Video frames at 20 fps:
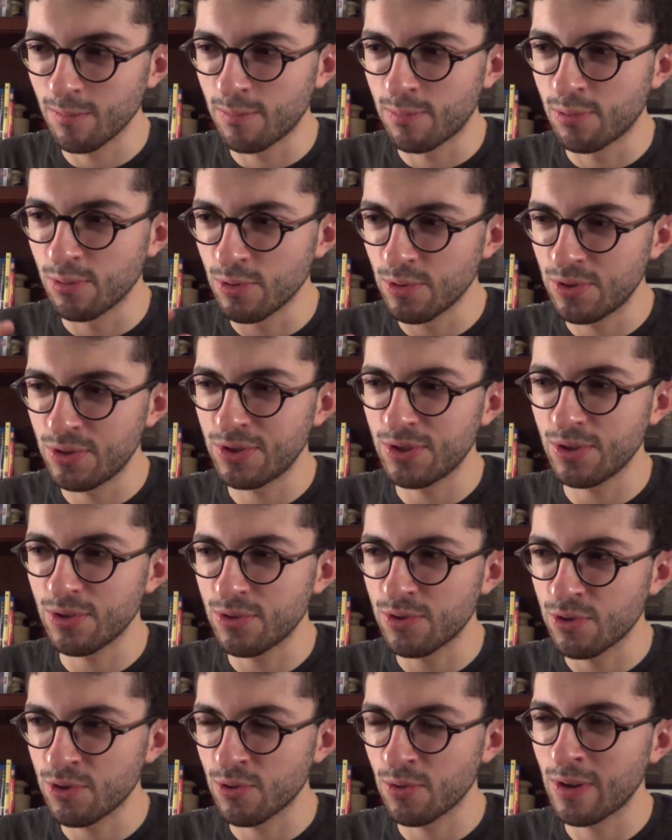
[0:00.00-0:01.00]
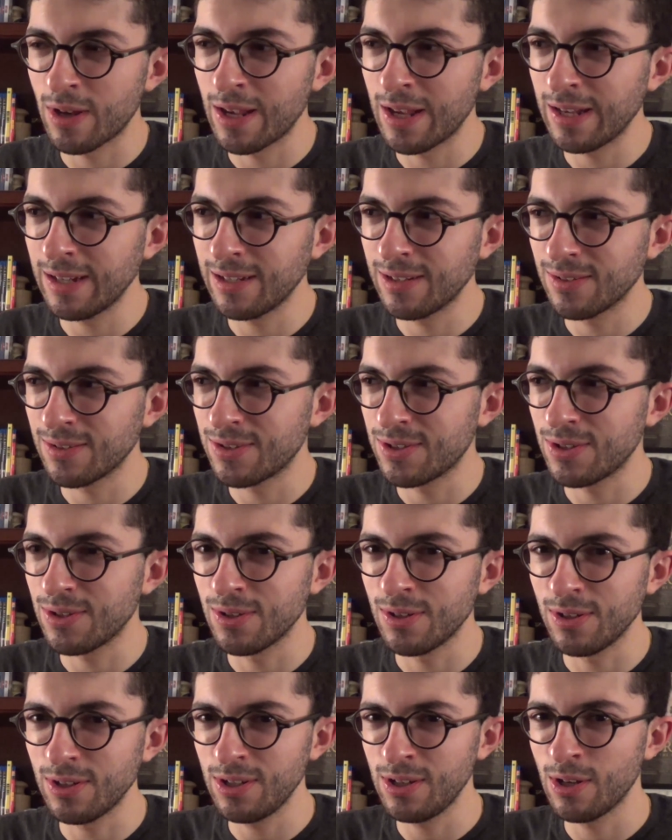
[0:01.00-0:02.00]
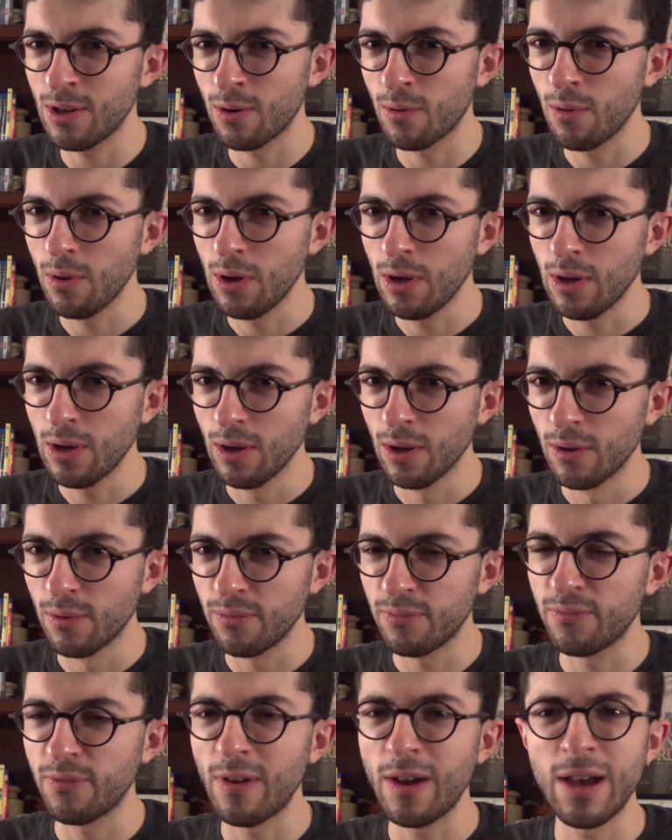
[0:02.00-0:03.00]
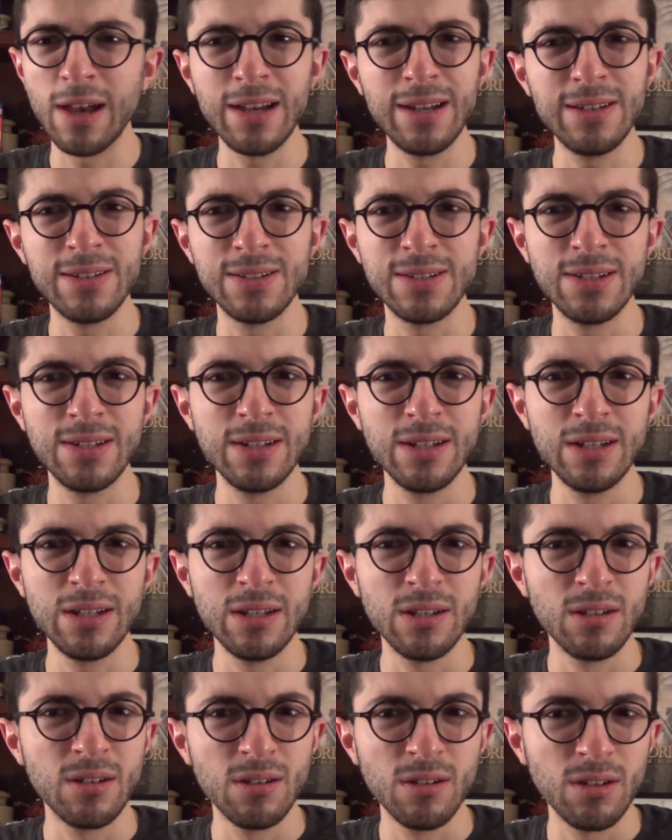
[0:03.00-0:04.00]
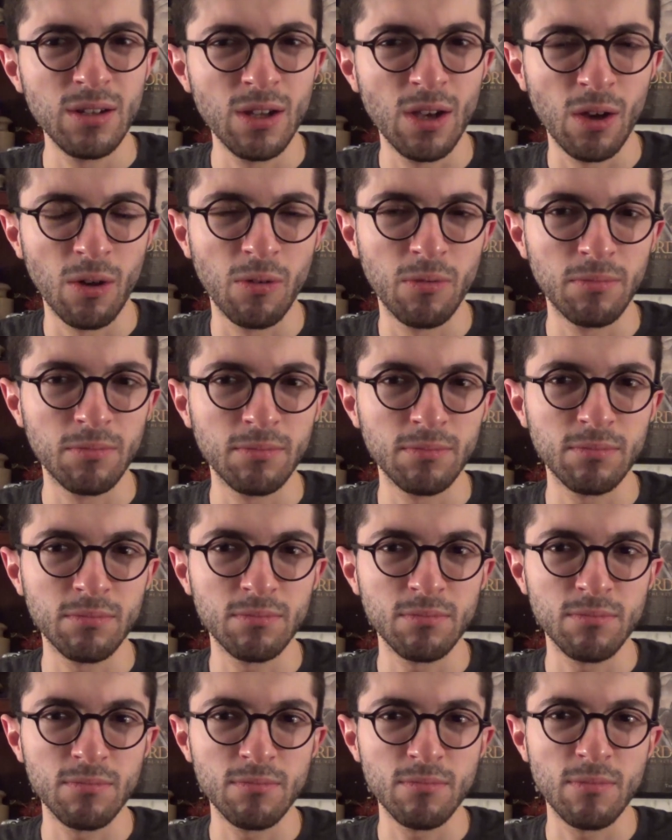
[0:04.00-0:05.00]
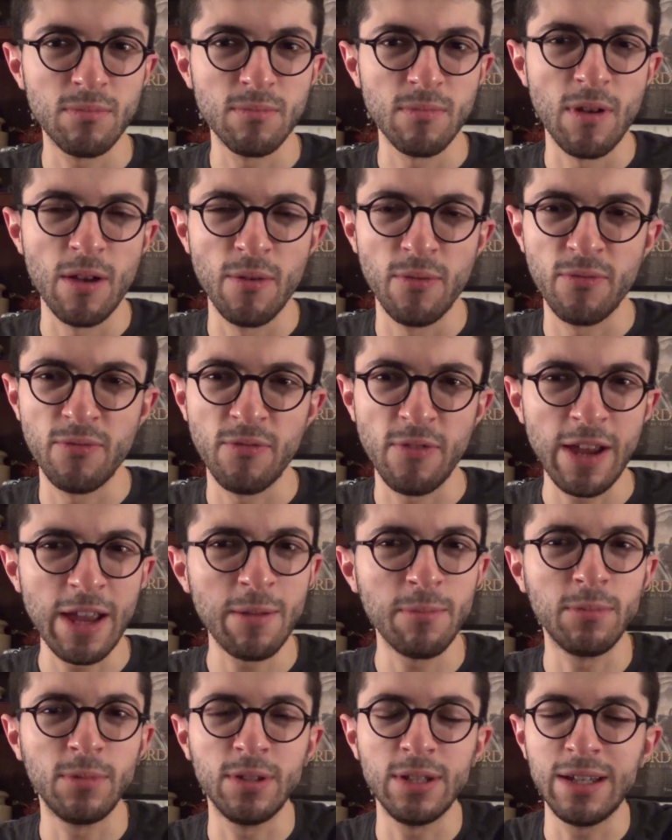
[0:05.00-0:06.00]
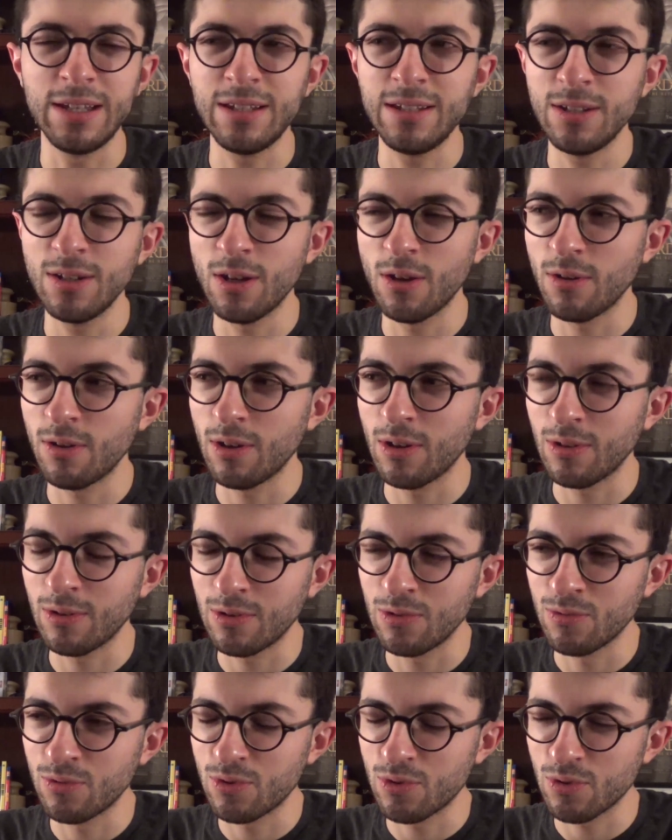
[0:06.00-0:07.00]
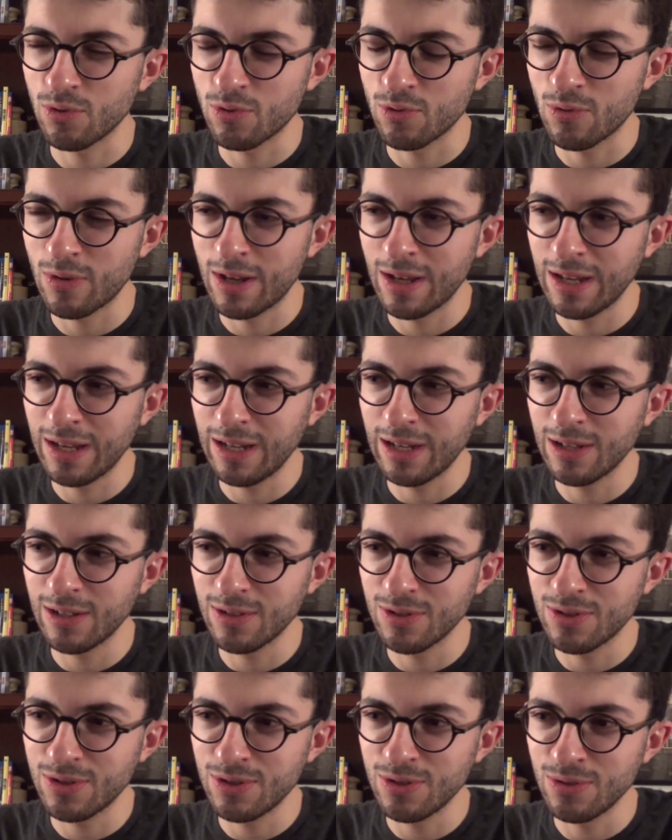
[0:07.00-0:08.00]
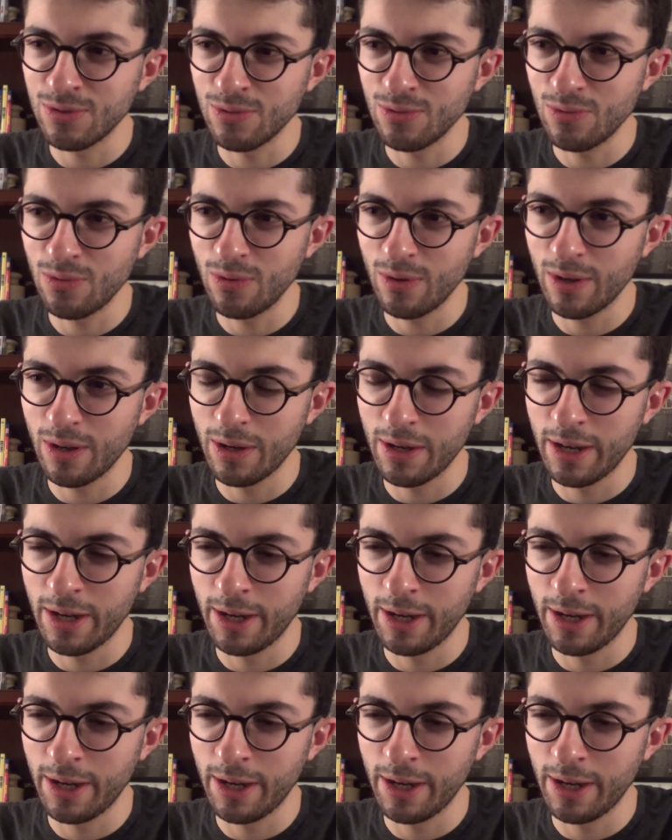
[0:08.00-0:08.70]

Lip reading: Bruce trying to, you know, find, you know, a family, you know, trying to